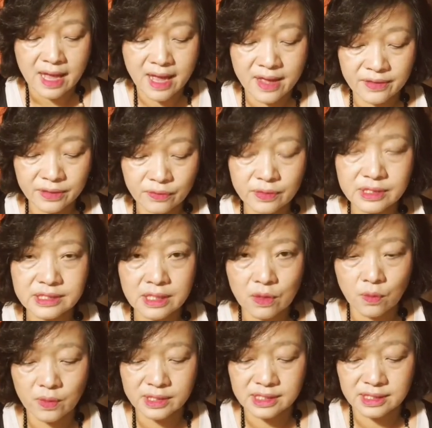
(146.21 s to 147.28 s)
and the
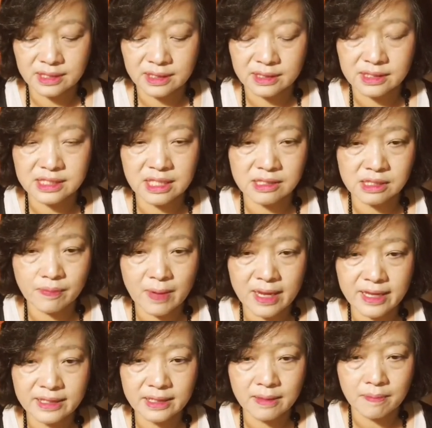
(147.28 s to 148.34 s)
result was
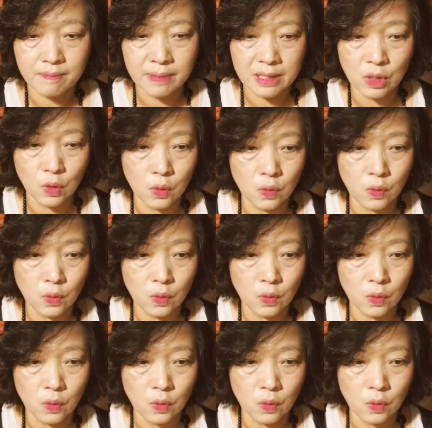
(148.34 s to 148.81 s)
displayed below.